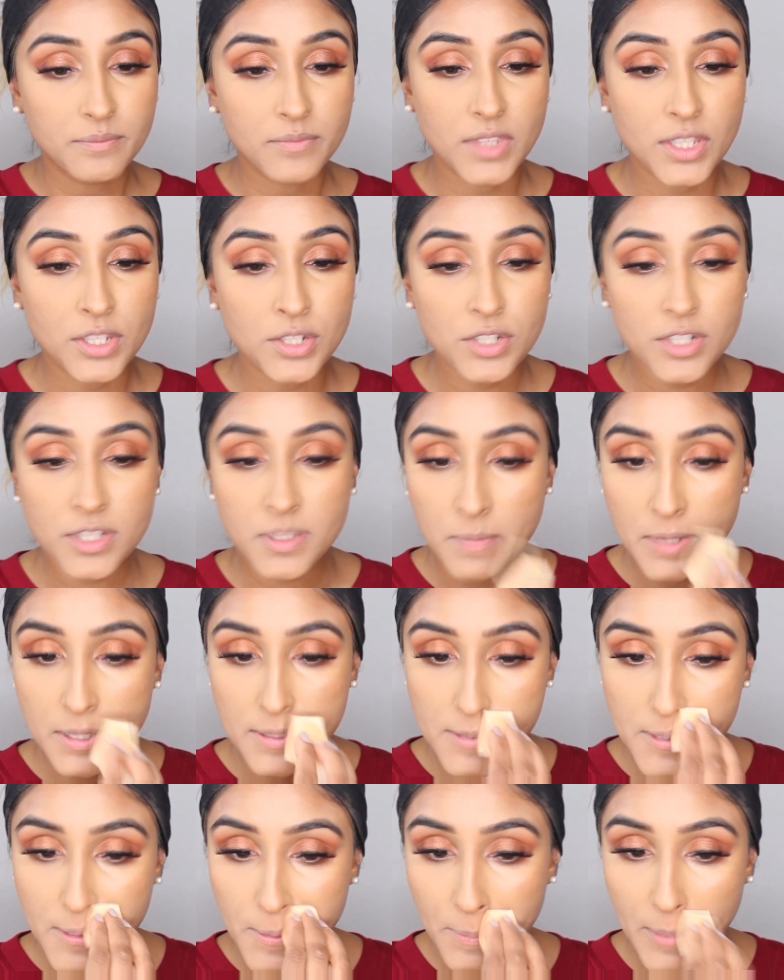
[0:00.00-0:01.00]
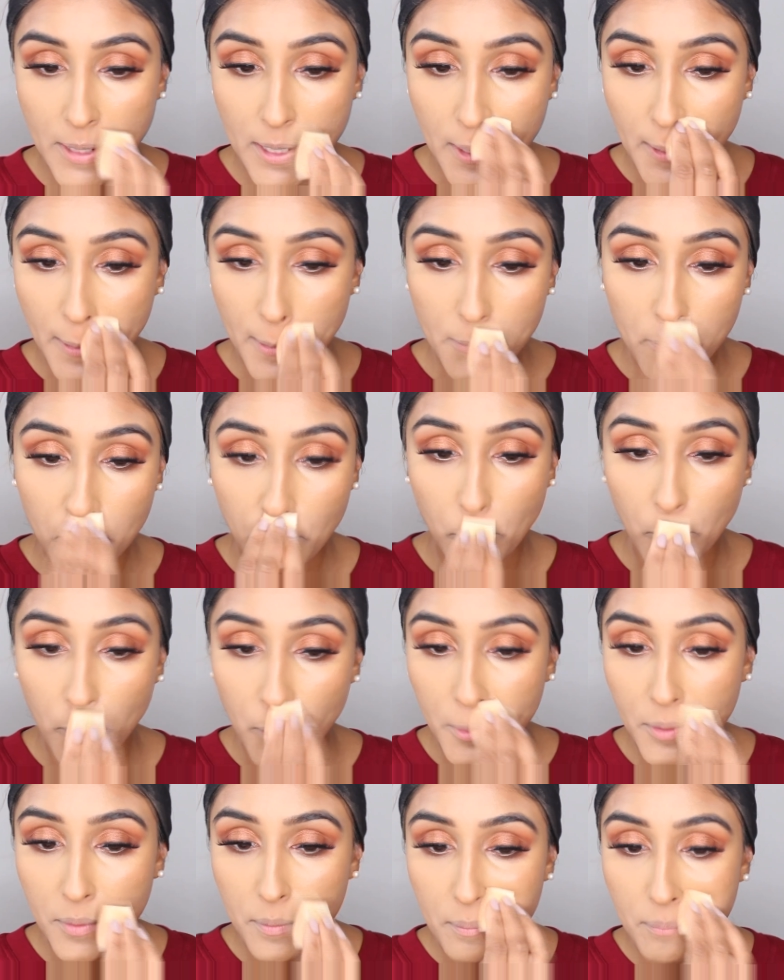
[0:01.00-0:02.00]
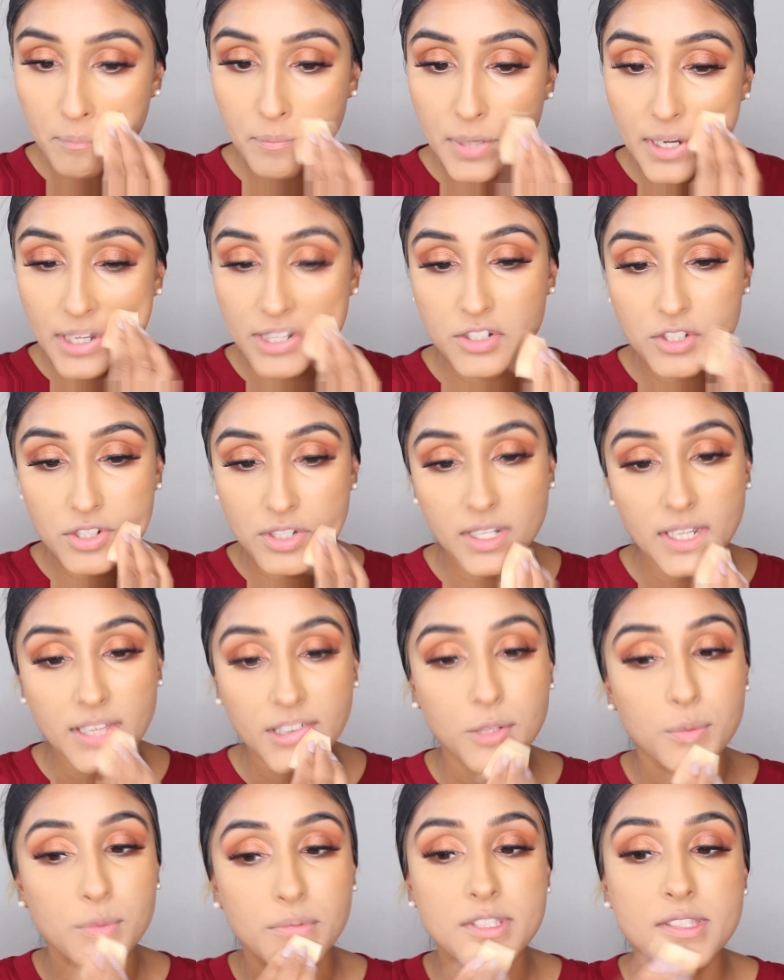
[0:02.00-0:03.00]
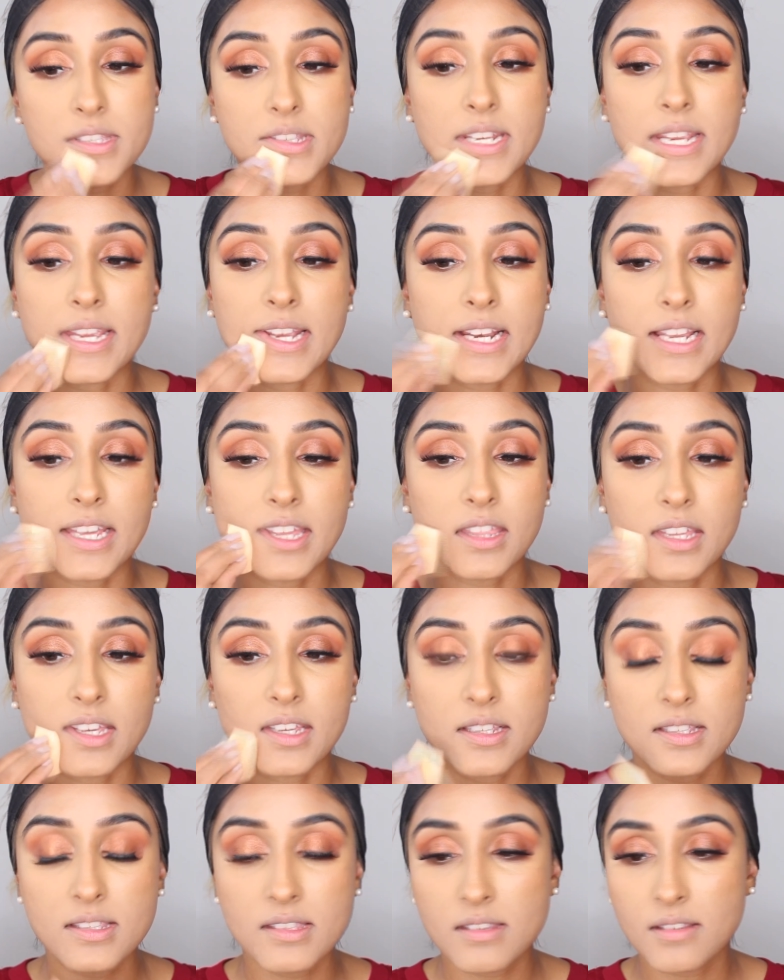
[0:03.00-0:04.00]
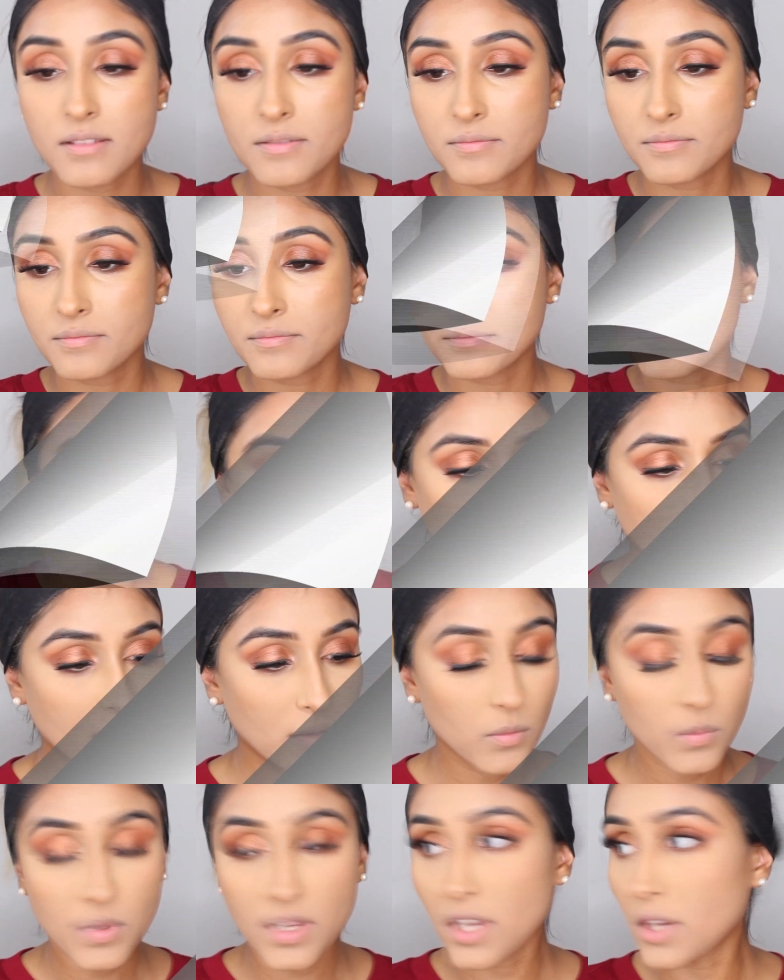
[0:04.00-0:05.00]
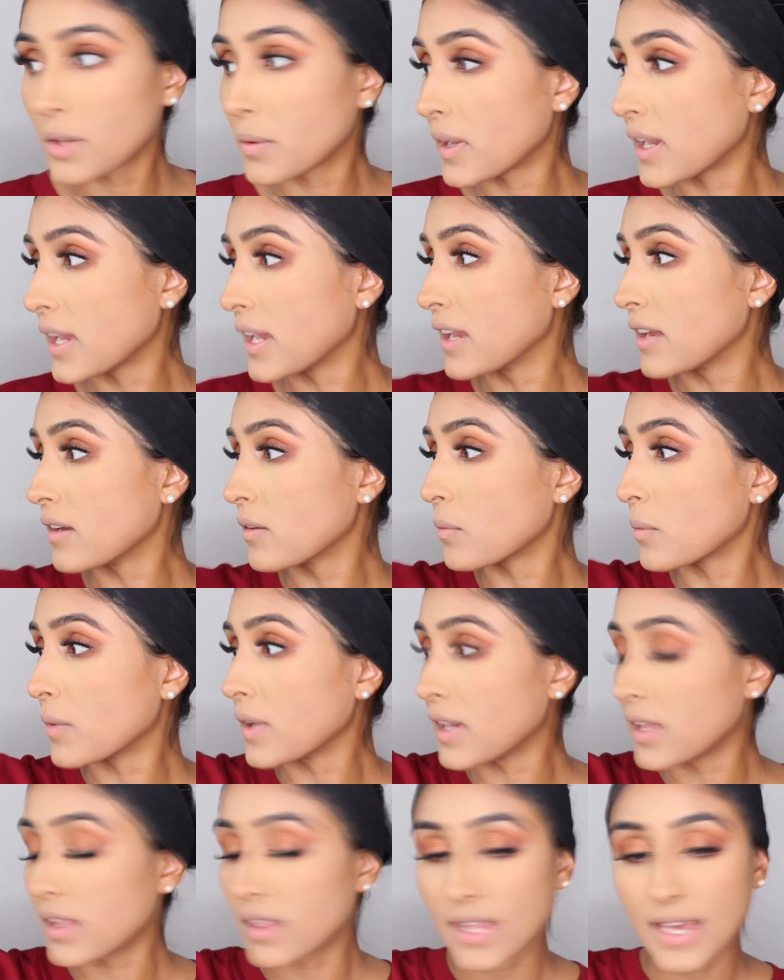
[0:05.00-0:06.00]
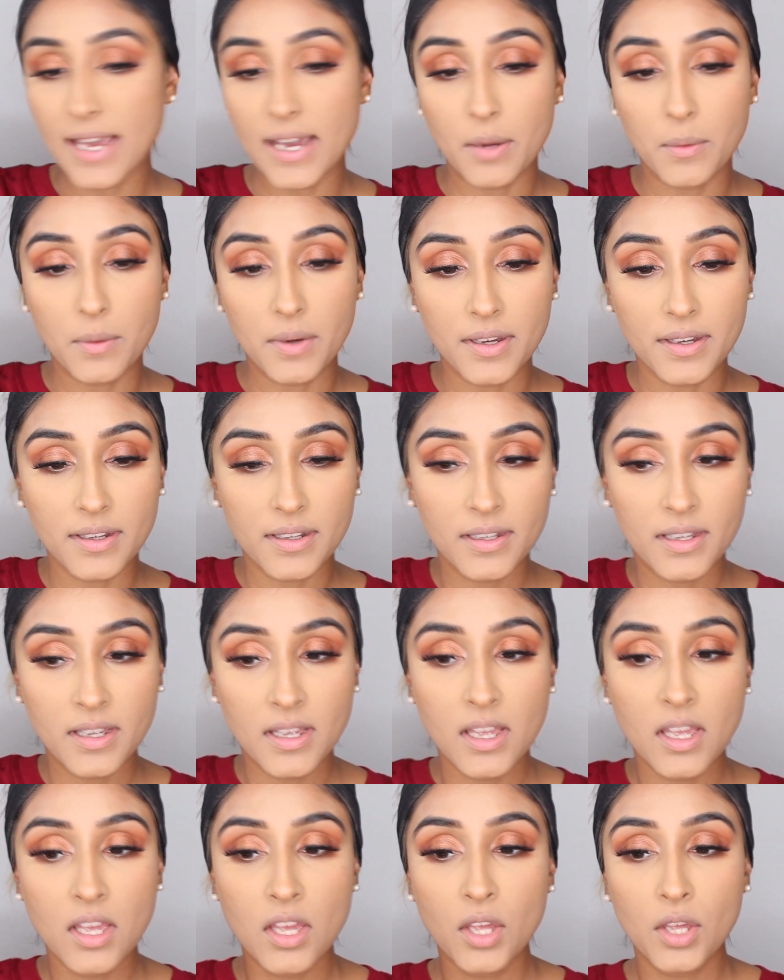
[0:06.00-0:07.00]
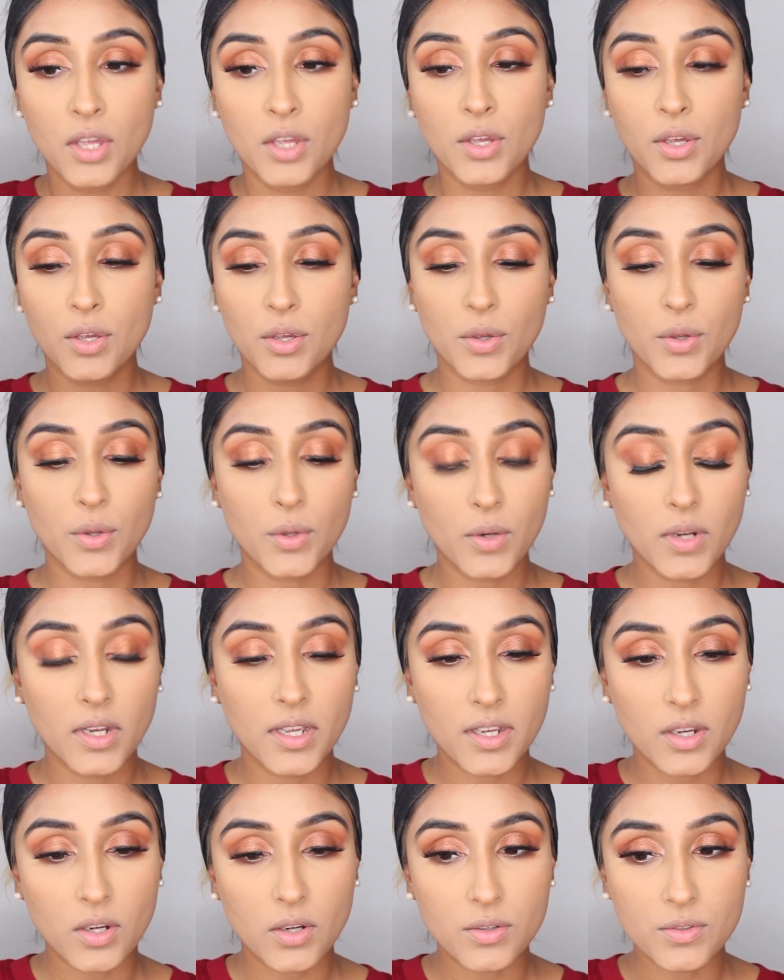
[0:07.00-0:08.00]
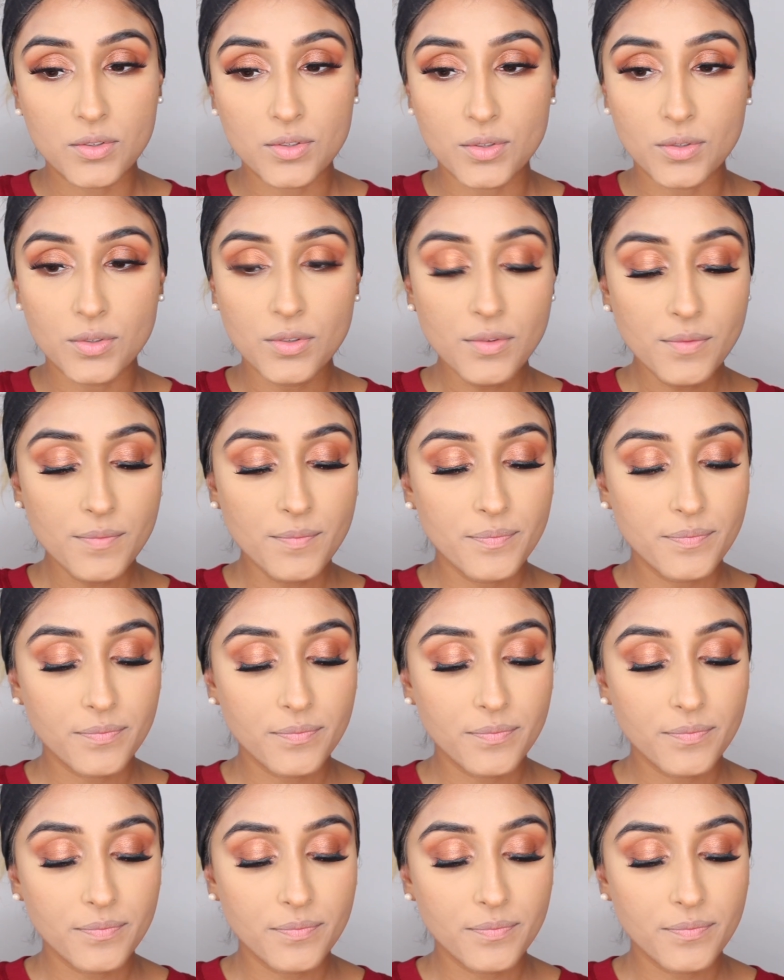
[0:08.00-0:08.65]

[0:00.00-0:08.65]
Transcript: This just means the makeup won't budge and it will stay like this. Then we go in with our Hoola contour